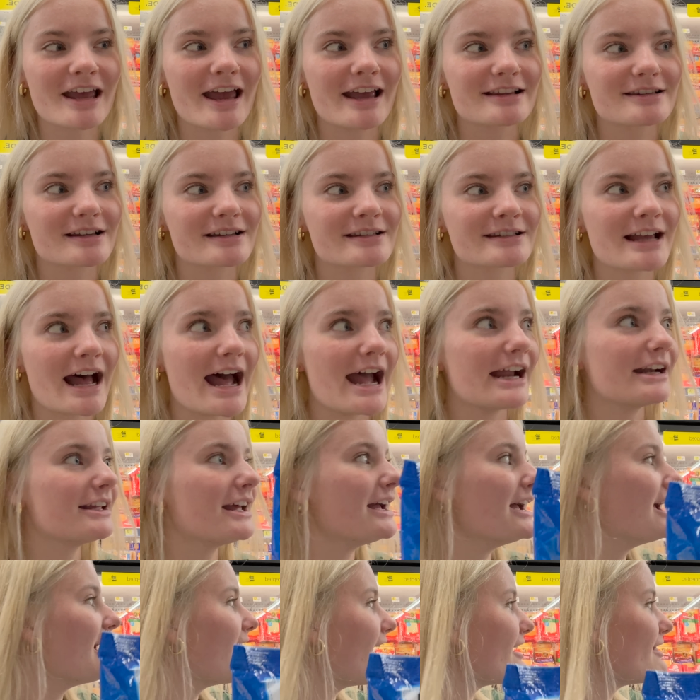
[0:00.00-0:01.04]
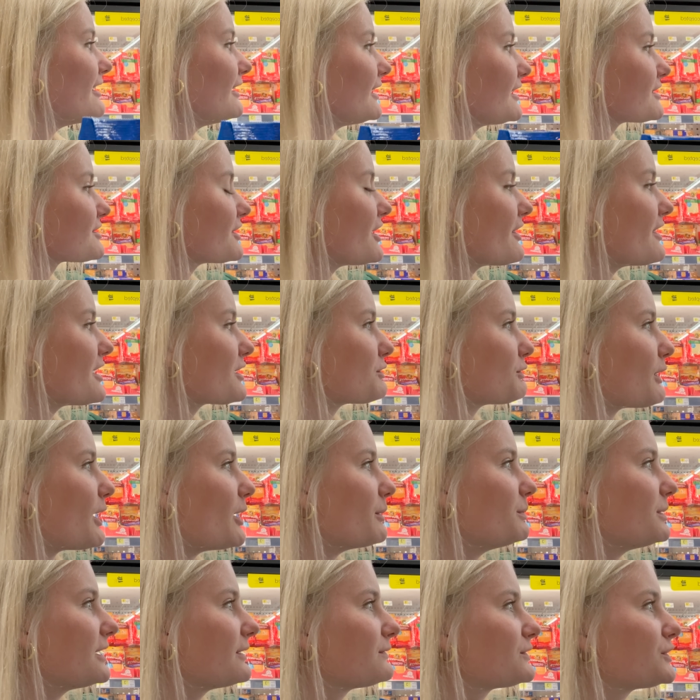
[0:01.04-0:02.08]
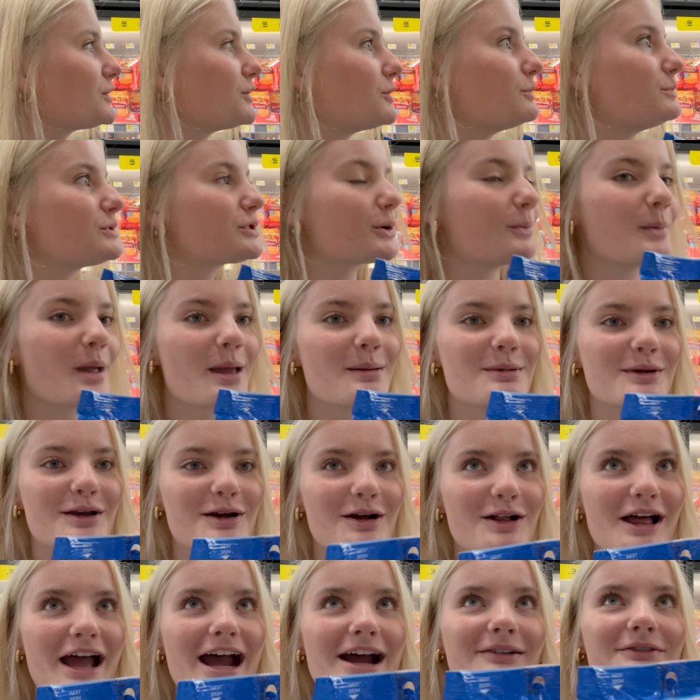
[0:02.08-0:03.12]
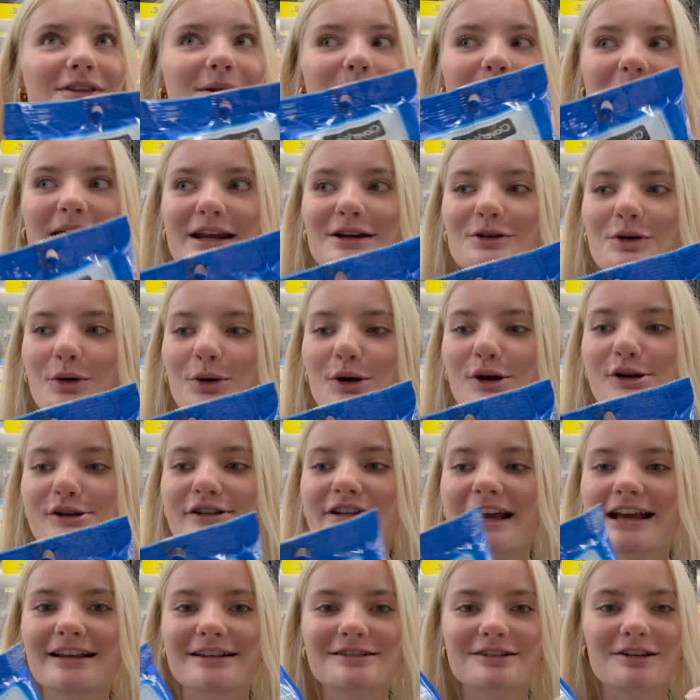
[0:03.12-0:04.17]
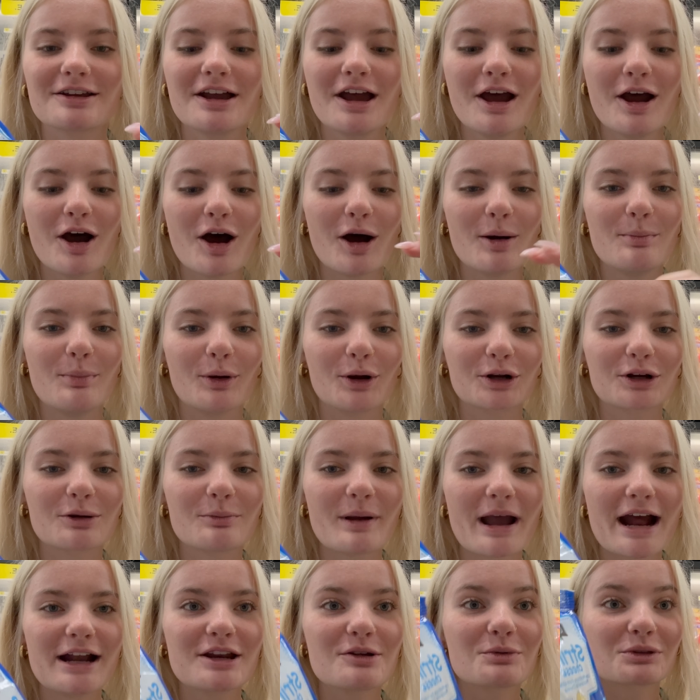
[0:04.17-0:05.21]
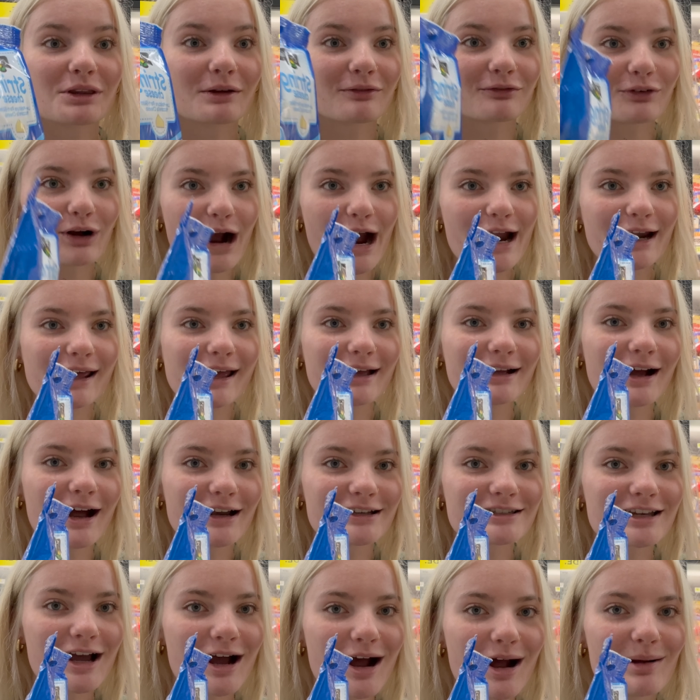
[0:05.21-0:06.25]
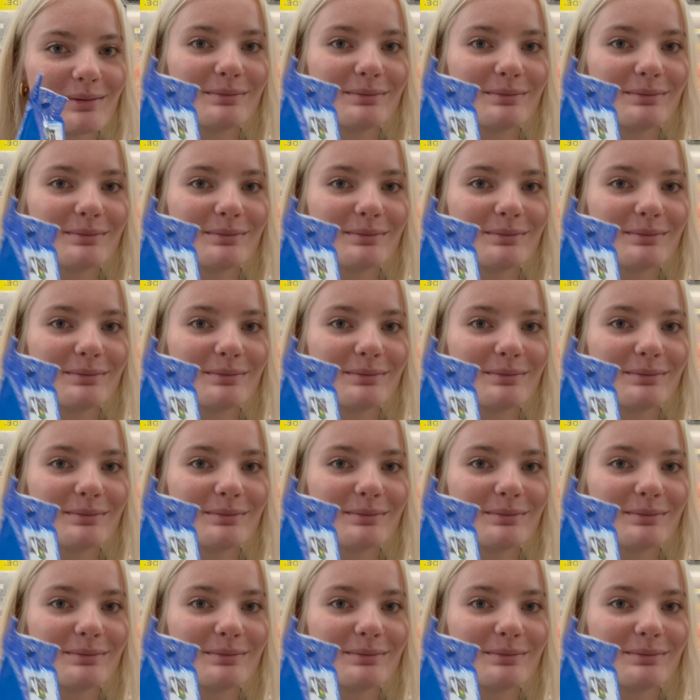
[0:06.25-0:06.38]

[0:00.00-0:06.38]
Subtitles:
as a side, and then I saw that ground beef tube, so maybe I'll have the main course as a burger patty with a fried egg on top.